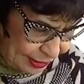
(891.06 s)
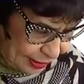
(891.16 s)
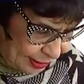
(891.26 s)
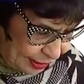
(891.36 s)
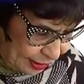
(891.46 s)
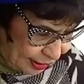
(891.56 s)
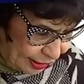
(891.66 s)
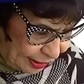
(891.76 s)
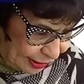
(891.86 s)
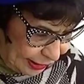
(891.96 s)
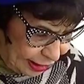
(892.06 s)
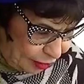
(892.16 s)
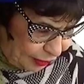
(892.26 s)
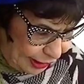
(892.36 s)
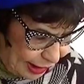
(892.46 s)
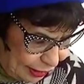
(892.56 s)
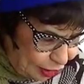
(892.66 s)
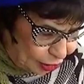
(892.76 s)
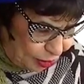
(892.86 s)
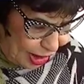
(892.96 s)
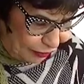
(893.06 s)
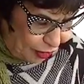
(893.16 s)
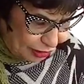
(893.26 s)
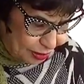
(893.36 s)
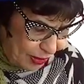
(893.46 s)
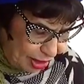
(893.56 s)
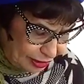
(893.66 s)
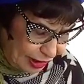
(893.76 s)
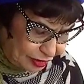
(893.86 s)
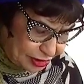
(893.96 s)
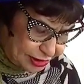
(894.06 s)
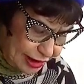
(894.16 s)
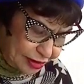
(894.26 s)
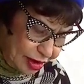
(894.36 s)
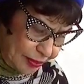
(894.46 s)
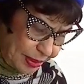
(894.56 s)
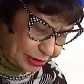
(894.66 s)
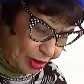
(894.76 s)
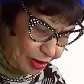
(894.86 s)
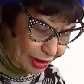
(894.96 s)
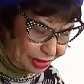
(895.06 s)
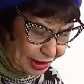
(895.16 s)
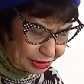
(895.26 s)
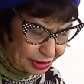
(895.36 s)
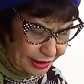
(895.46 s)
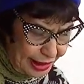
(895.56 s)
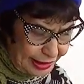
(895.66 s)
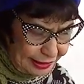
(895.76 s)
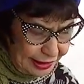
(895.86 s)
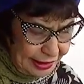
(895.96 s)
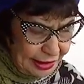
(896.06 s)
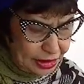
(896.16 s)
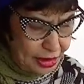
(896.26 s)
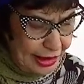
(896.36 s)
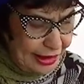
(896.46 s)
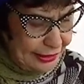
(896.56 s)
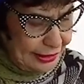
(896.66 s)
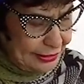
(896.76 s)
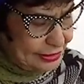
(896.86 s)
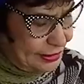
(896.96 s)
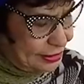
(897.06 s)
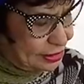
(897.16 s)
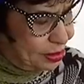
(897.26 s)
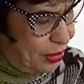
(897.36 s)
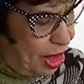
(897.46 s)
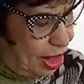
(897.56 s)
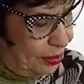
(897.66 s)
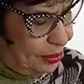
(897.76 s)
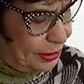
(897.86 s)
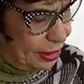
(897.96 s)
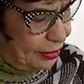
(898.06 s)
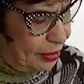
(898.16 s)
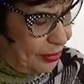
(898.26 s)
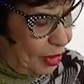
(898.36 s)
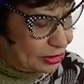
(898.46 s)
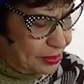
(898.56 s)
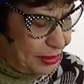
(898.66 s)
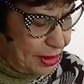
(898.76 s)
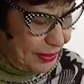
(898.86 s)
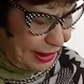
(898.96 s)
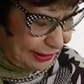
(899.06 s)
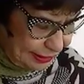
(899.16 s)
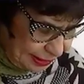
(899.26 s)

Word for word: Yeah. Anyway, I looked around for a small gift to send you, but the only thing to hang to hand is this small beer. Oh, it's a beer mat.